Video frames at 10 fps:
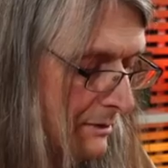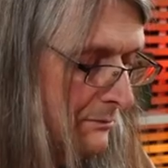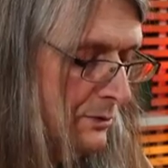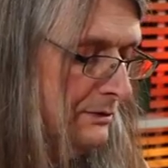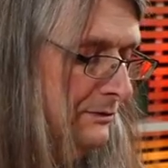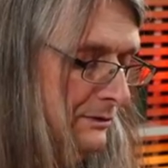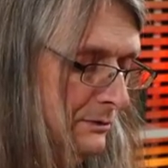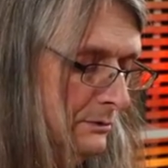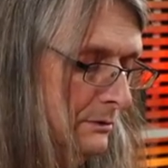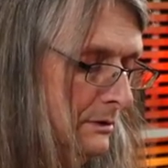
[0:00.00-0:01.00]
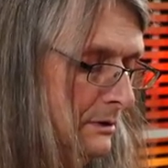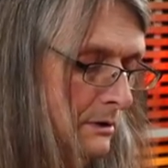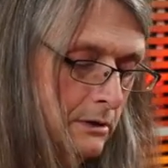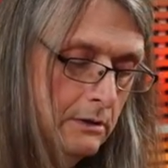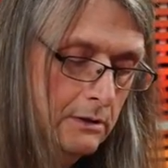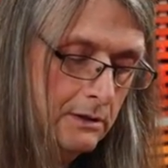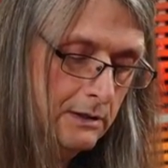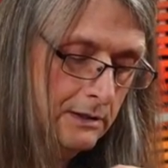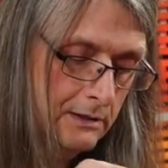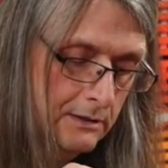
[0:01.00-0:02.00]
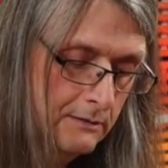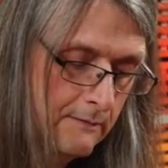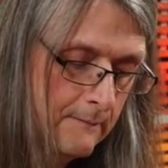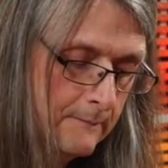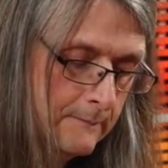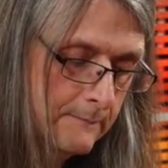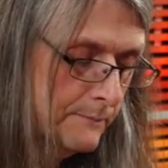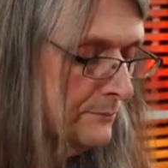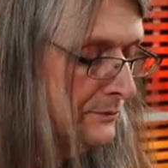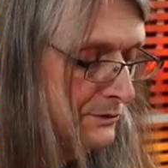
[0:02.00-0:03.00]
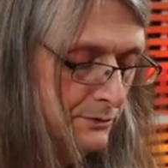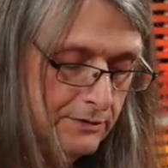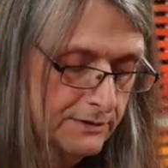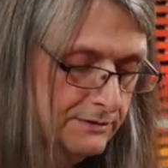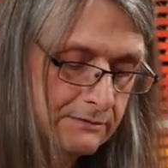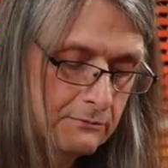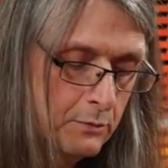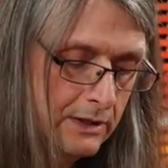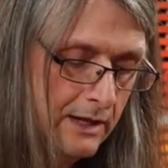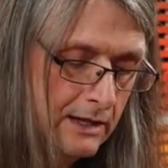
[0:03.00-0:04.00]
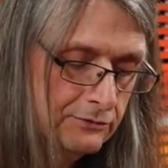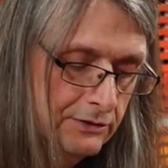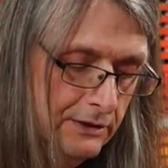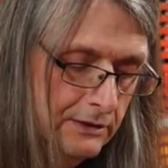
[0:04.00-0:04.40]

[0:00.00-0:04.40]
I'm going to. Uh, do this quick action